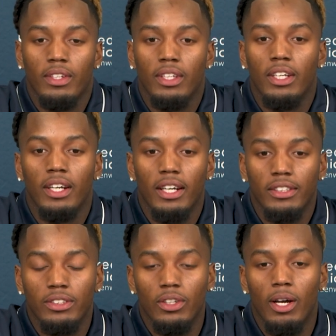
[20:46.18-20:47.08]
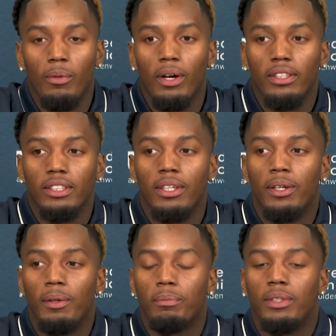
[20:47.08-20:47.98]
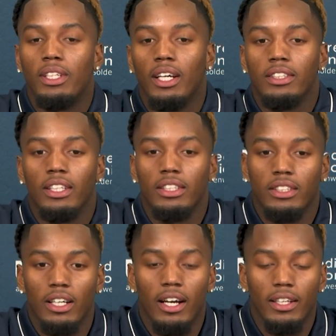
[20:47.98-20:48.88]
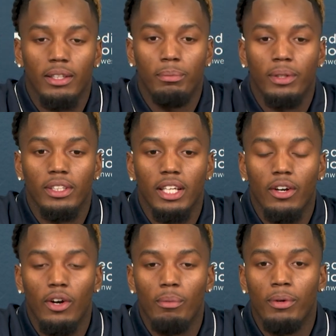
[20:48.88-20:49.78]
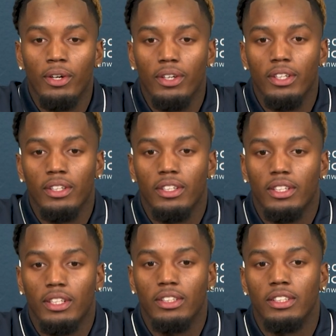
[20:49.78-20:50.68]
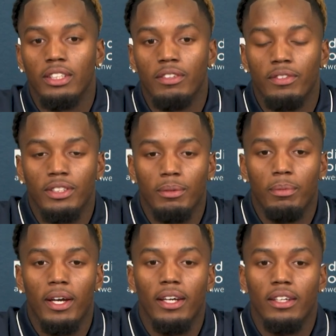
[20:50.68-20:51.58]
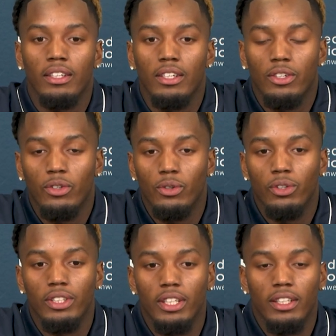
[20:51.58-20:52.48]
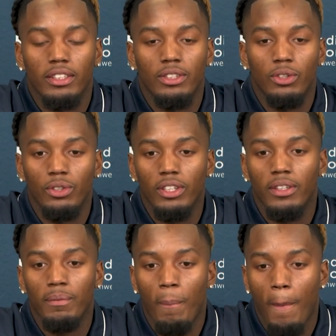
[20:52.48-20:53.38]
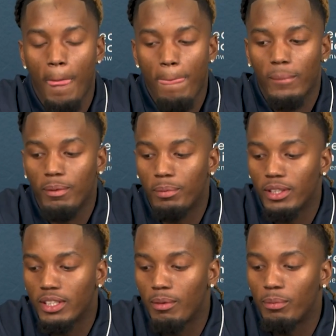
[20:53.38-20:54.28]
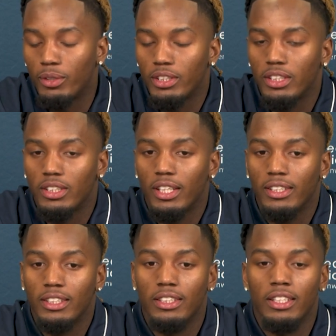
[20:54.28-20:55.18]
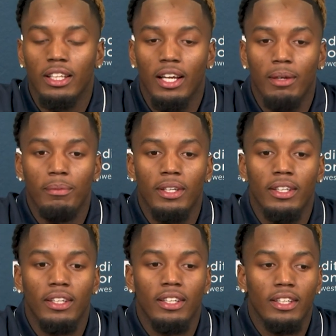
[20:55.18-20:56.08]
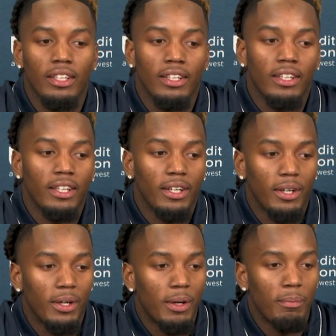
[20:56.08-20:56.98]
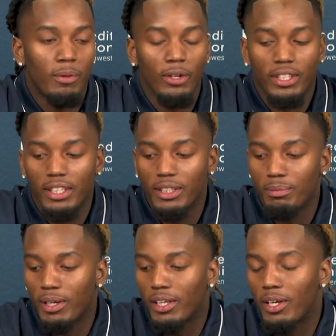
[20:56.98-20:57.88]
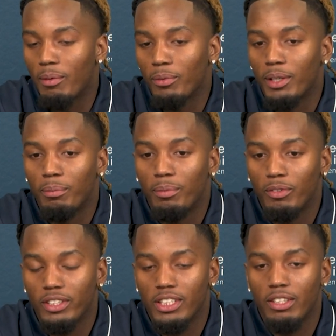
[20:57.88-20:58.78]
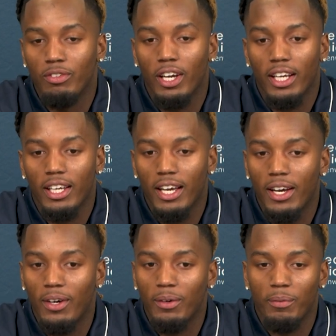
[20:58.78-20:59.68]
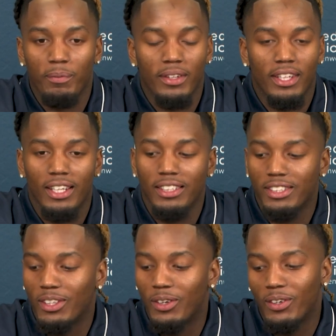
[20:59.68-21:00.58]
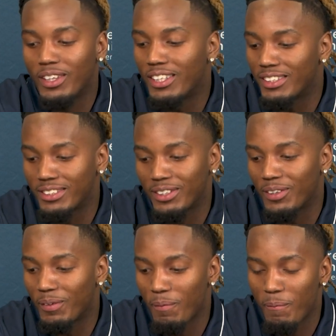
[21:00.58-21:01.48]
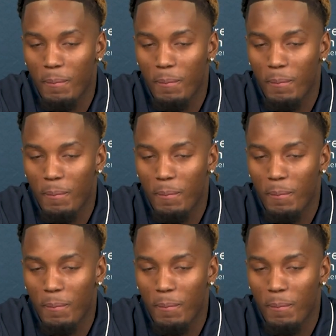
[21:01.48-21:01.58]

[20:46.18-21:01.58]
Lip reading: Yeah, so I watch Keontae Scott. He plays at Auburn. He's a defensive back. Cortez Hogan, he plays at Boise State. He's a D lineman. Marquise Montgomery, receiver at Cal. It's a long list, so